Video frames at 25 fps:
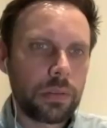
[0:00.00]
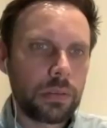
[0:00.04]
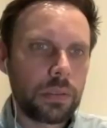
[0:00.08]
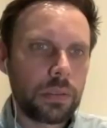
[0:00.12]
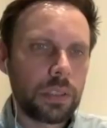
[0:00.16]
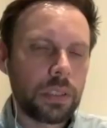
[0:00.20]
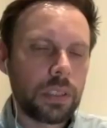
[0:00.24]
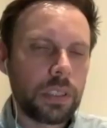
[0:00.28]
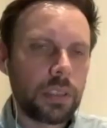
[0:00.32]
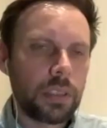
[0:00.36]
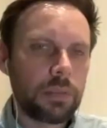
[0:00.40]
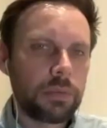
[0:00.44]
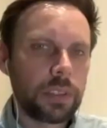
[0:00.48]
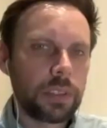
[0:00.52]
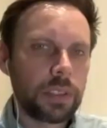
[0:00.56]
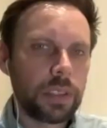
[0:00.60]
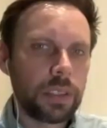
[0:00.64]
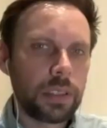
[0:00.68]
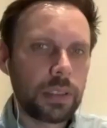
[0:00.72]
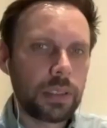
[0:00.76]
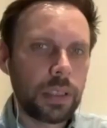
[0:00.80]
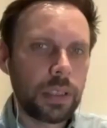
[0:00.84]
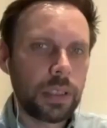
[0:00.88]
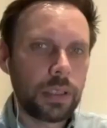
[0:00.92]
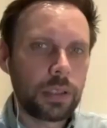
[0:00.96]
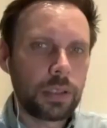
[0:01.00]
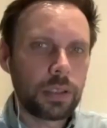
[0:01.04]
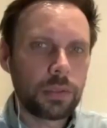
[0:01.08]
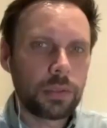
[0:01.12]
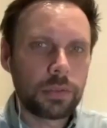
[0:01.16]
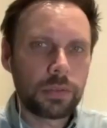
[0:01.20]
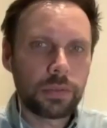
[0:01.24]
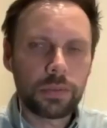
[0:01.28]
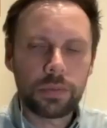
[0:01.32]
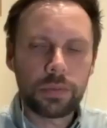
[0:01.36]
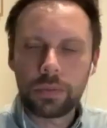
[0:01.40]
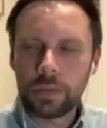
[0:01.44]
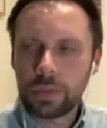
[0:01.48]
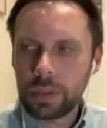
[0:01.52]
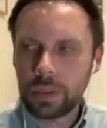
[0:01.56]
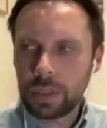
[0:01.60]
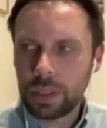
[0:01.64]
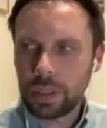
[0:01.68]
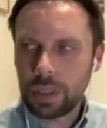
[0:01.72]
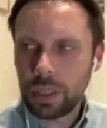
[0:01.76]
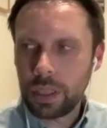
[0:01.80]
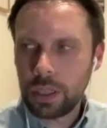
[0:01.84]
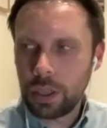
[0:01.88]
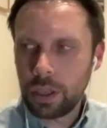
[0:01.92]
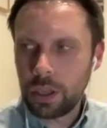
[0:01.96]
Yeah, definitely a
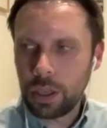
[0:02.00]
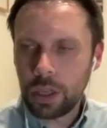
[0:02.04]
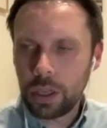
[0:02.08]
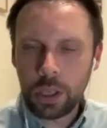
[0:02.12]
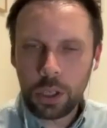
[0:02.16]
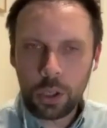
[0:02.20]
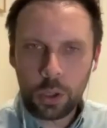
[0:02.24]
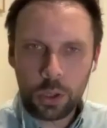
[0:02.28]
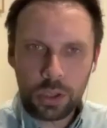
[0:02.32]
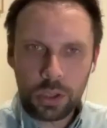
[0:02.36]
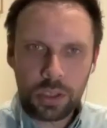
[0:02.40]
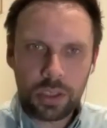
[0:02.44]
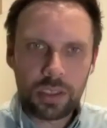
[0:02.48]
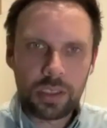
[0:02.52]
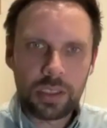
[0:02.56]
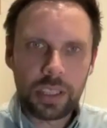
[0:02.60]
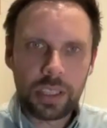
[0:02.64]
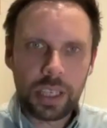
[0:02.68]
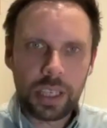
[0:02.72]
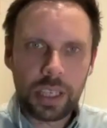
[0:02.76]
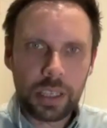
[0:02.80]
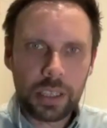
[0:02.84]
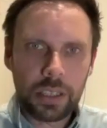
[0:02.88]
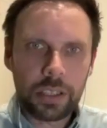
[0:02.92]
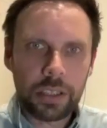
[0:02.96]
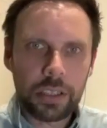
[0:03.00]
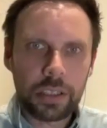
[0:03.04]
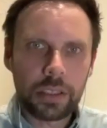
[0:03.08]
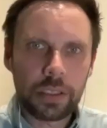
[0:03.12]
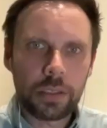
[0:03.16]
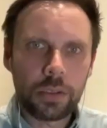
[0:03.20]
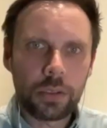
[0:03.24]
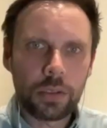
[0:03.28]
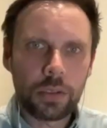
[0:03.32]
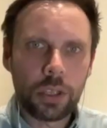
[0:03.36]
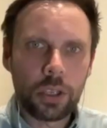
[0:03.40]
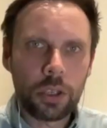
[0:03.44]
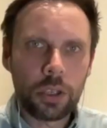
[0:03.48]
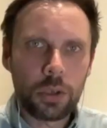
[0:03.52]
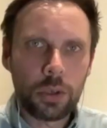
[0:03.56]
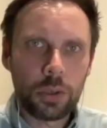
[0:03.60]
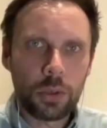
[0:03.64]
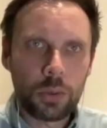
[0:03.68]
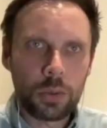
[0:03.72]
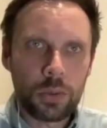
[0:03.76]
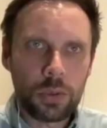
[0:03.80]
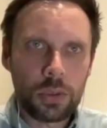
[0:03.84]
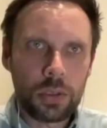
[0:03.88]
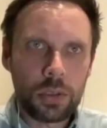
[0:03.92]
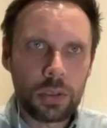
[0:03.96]
lot darker on the
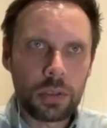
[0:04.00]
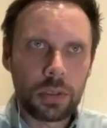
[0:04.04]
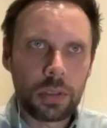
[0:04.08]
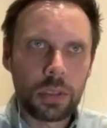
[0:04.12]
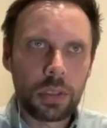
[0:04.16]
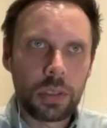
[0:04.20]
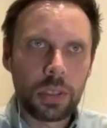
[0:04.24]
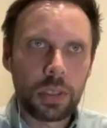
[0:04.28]
nose.